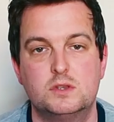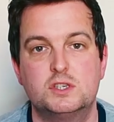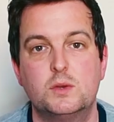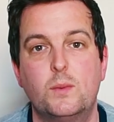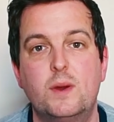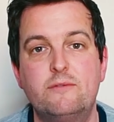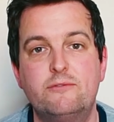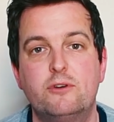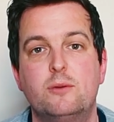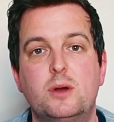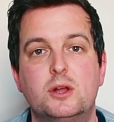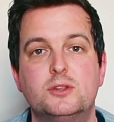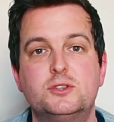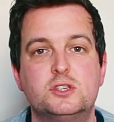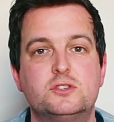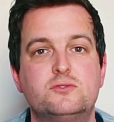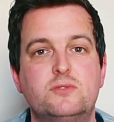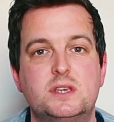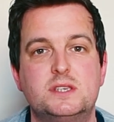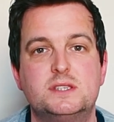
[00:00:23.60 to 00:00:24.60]
So when football
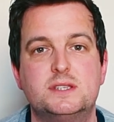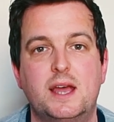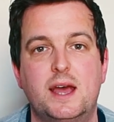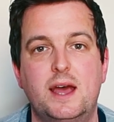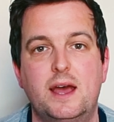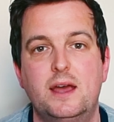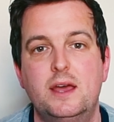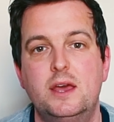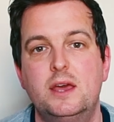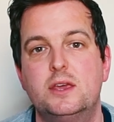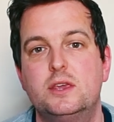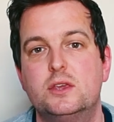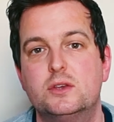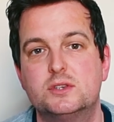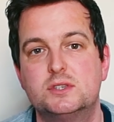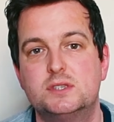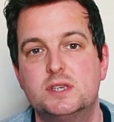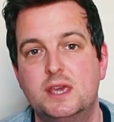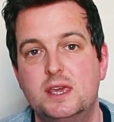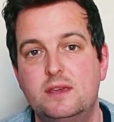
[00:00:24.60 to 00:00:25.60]
does restart,
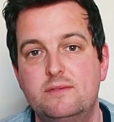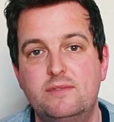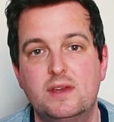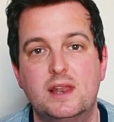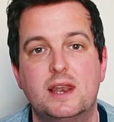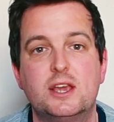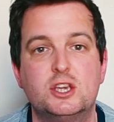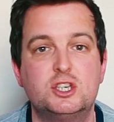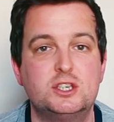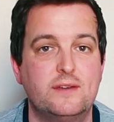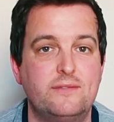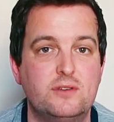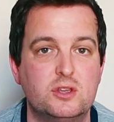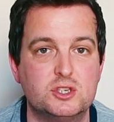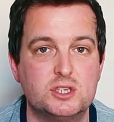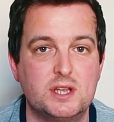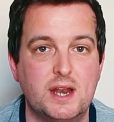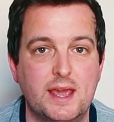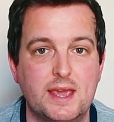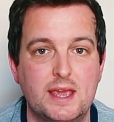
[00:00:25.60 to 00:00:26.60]
you'll see Villa,
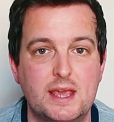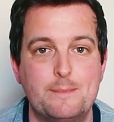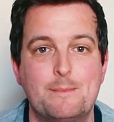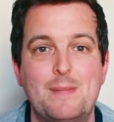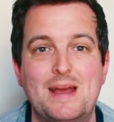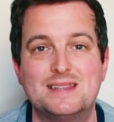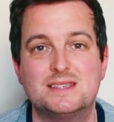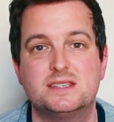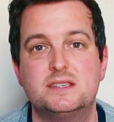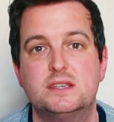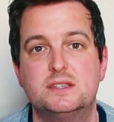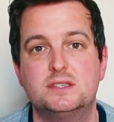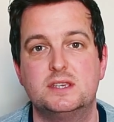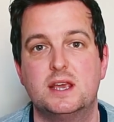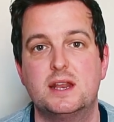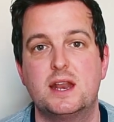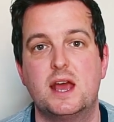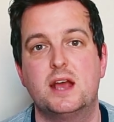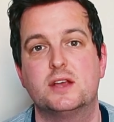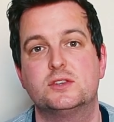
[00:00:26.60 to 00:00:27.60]
Sheffield United, Man
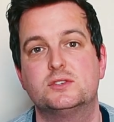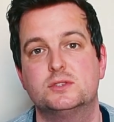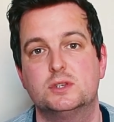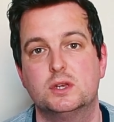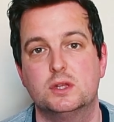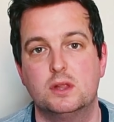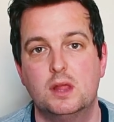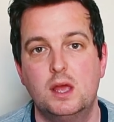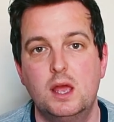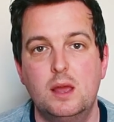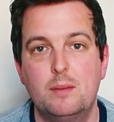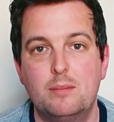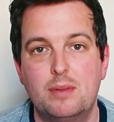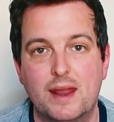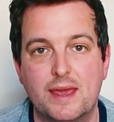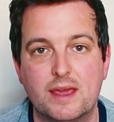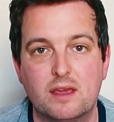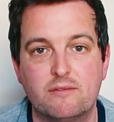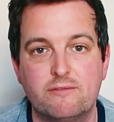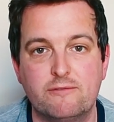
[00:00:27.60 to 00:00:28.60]
City and Arsenal
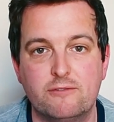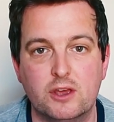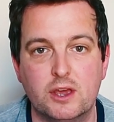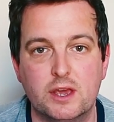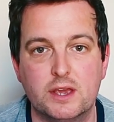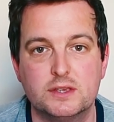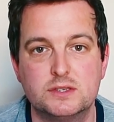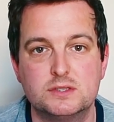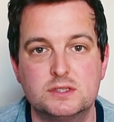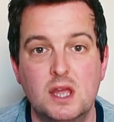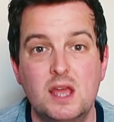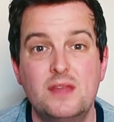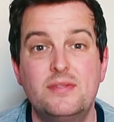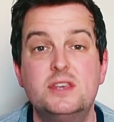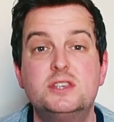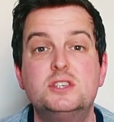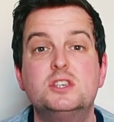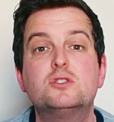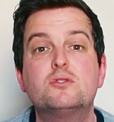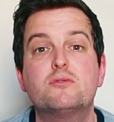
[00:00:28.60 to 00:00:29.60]
playing first.
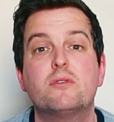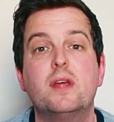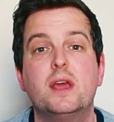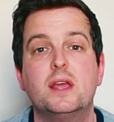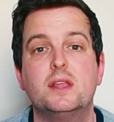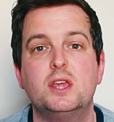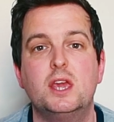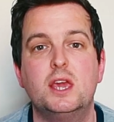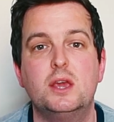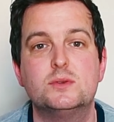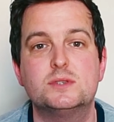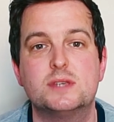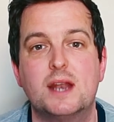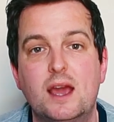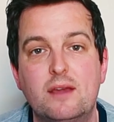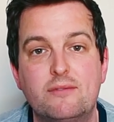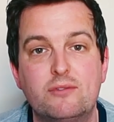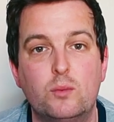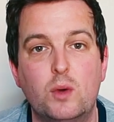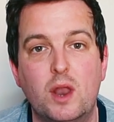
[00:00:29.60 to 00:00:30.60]
This is great news and
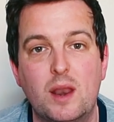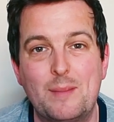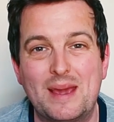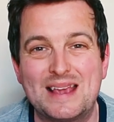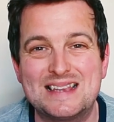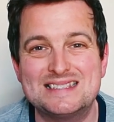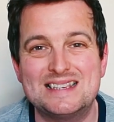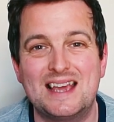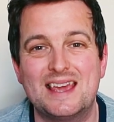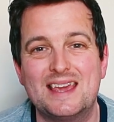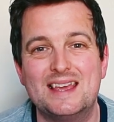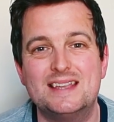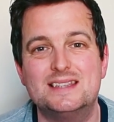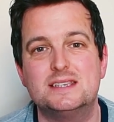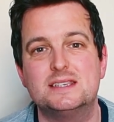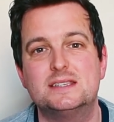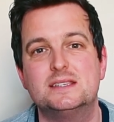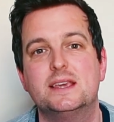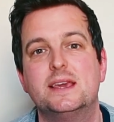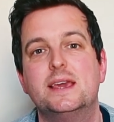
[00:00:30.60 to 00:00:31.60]
I for one am excited
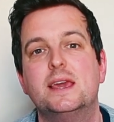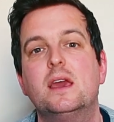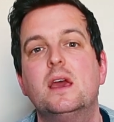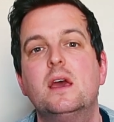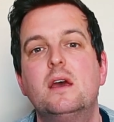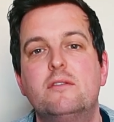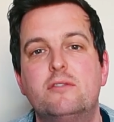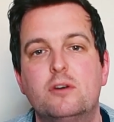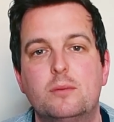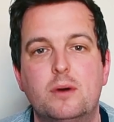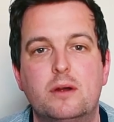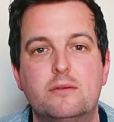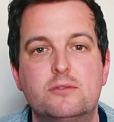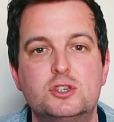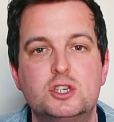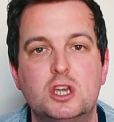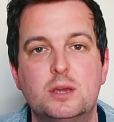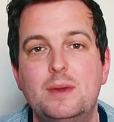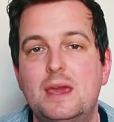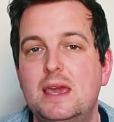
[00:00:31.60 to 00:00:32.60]
to see football
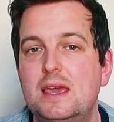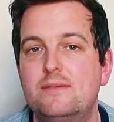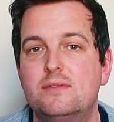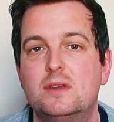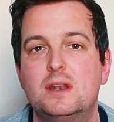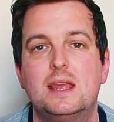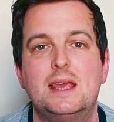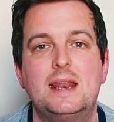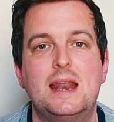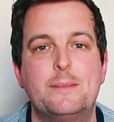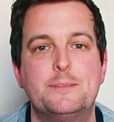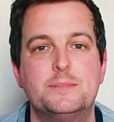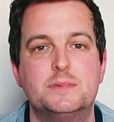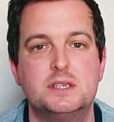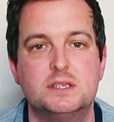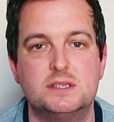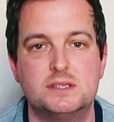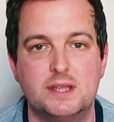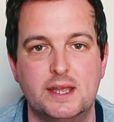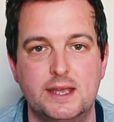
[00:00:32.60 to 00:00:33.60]
resume, even in
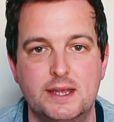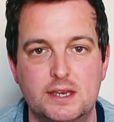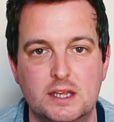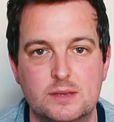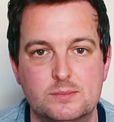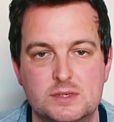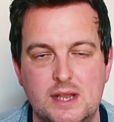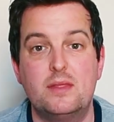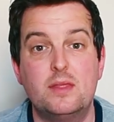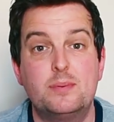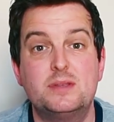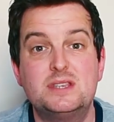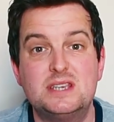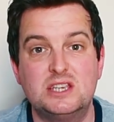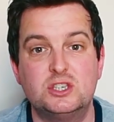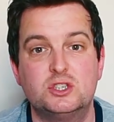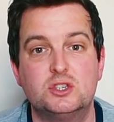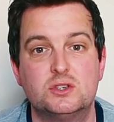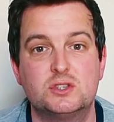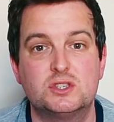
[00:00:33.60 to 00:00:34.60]
empty stadiums. And the
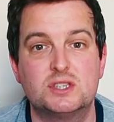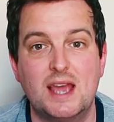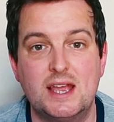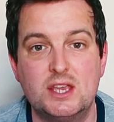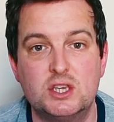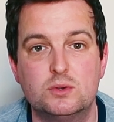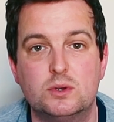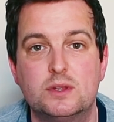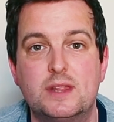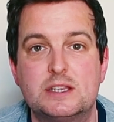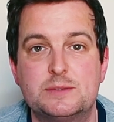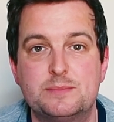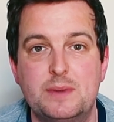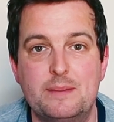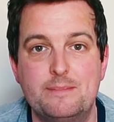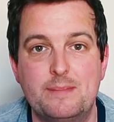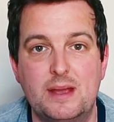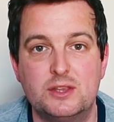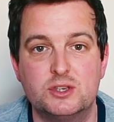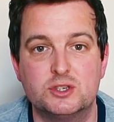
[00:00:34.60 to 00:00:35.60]
potential schedule that's
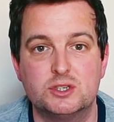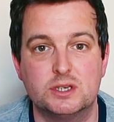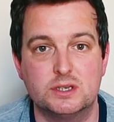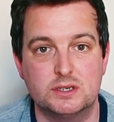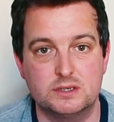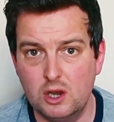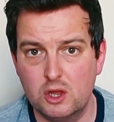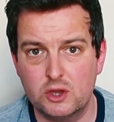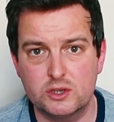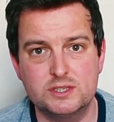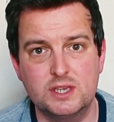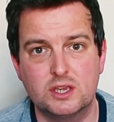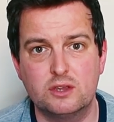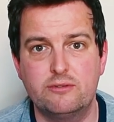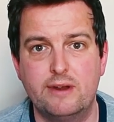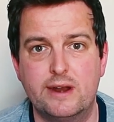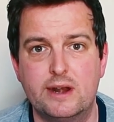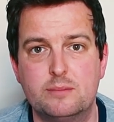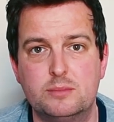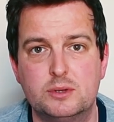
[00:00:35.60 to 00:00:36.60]
been mentioned looks
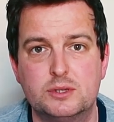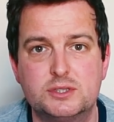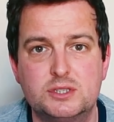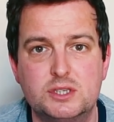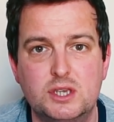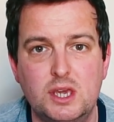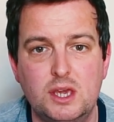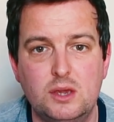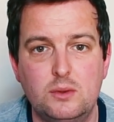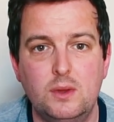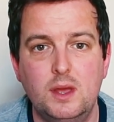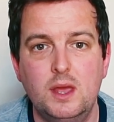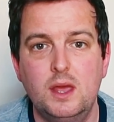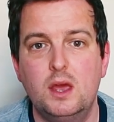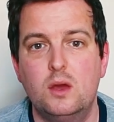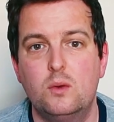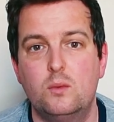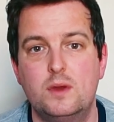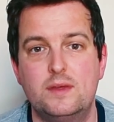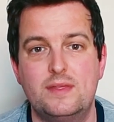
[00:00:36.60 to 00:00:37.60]
incredible too,
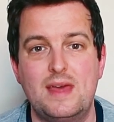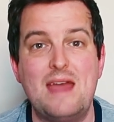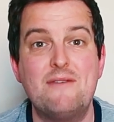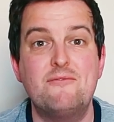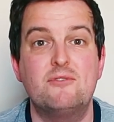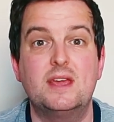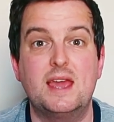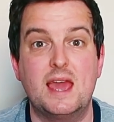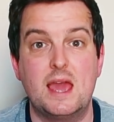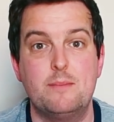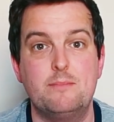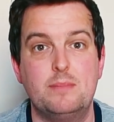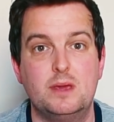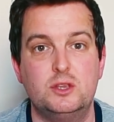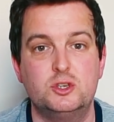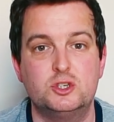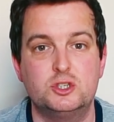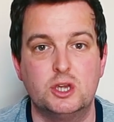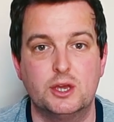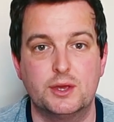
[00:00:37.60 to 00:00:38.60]
with every game
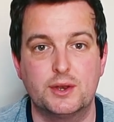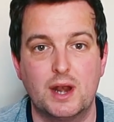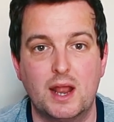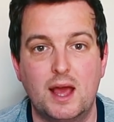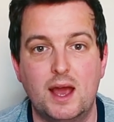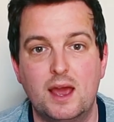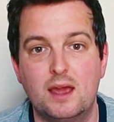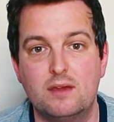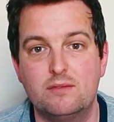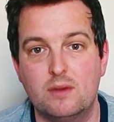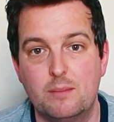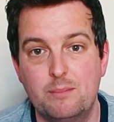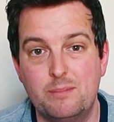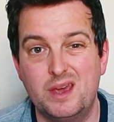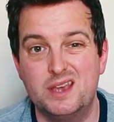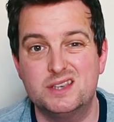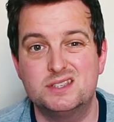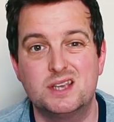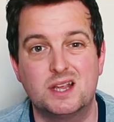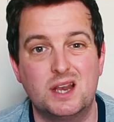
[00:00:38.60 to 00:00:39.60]
being shown live and
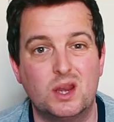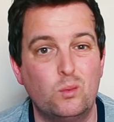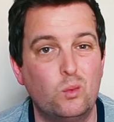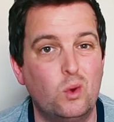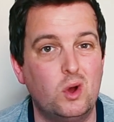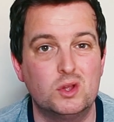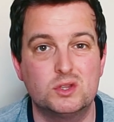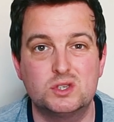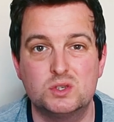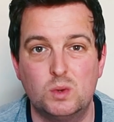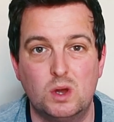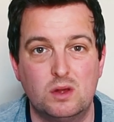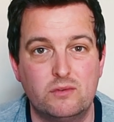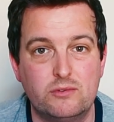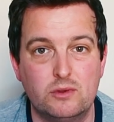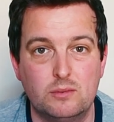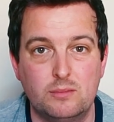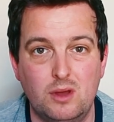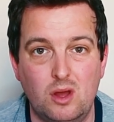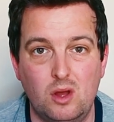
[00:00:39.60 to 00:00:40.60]
basically wall-to-wall
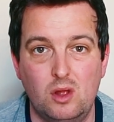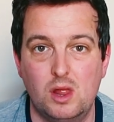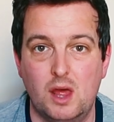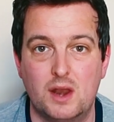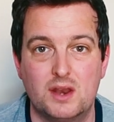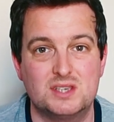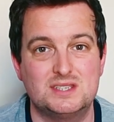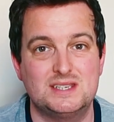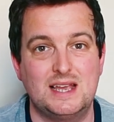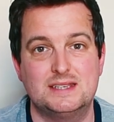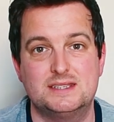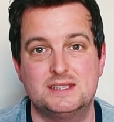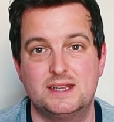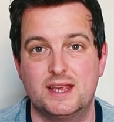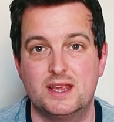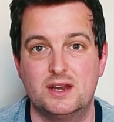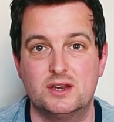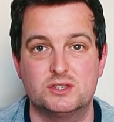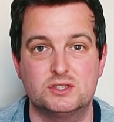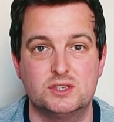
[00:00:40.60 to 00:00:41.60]
football on a
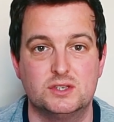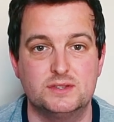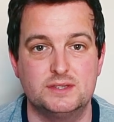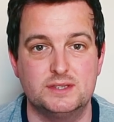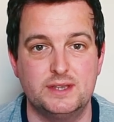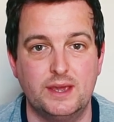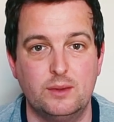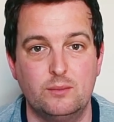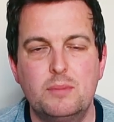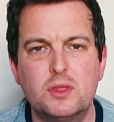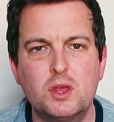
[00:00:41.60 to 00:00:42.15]
Saturday and a Sunday.